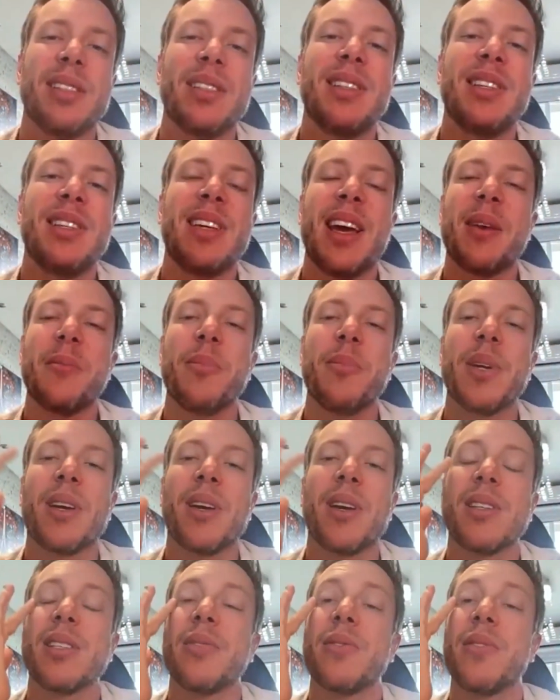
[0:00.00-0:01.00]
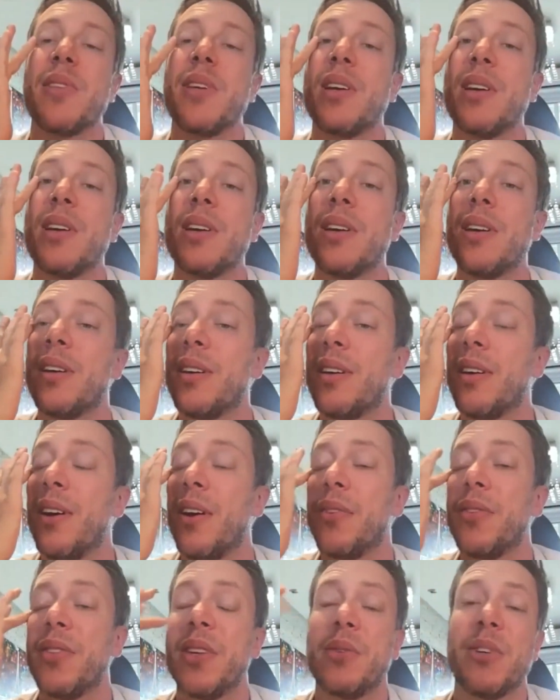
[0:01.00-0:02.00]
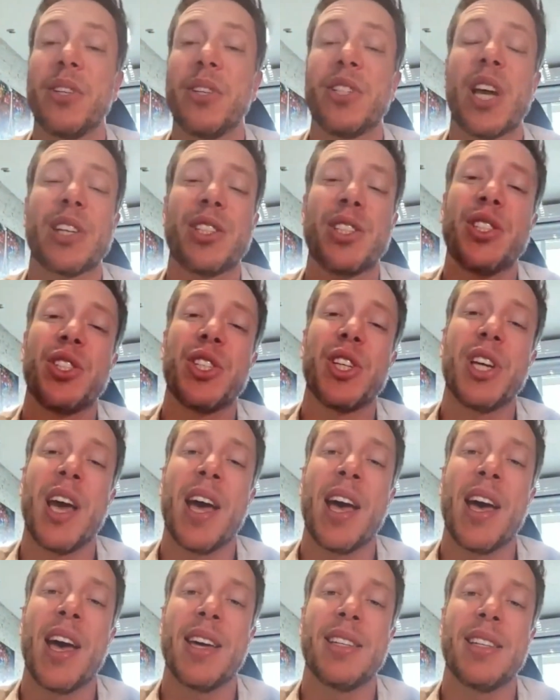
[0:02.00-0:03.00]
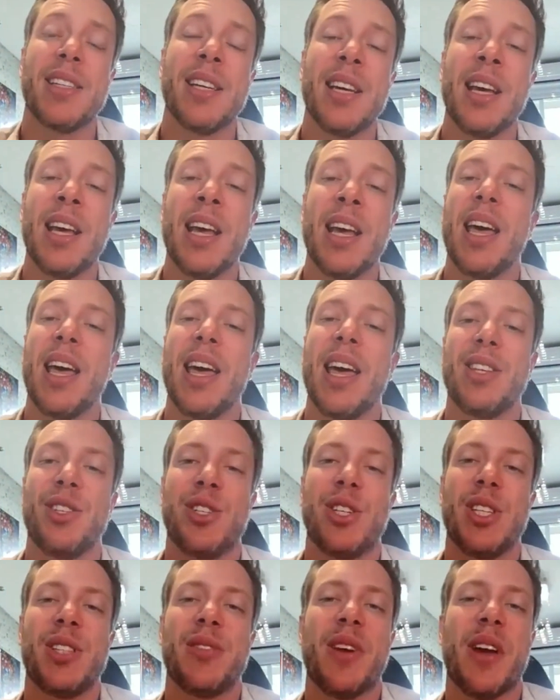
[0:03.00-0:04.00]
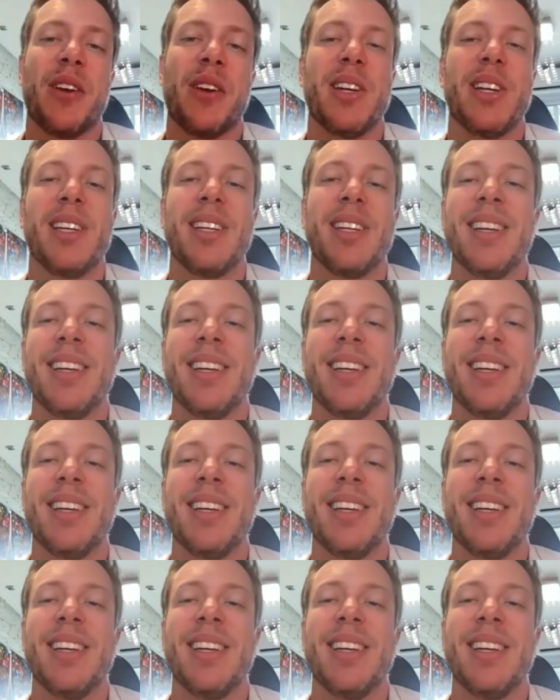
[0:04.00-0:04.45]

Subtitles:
Yeah, because of the rejections she had, and she's very